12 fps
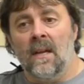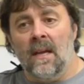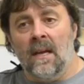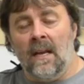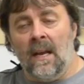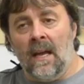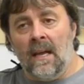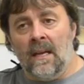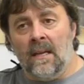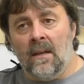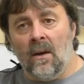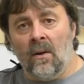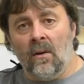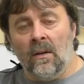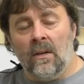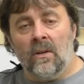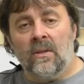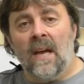in a
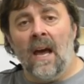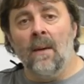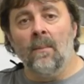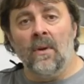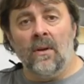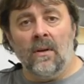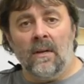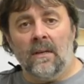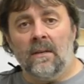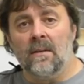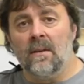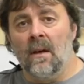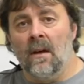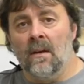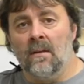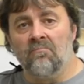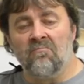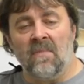earlier time period,
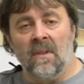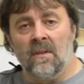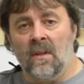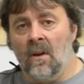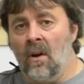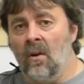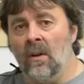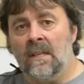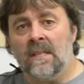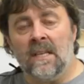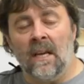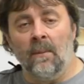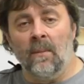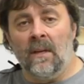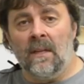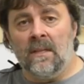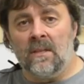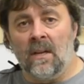the early settlement
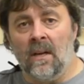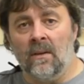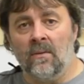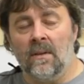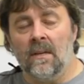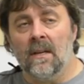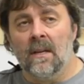of this country.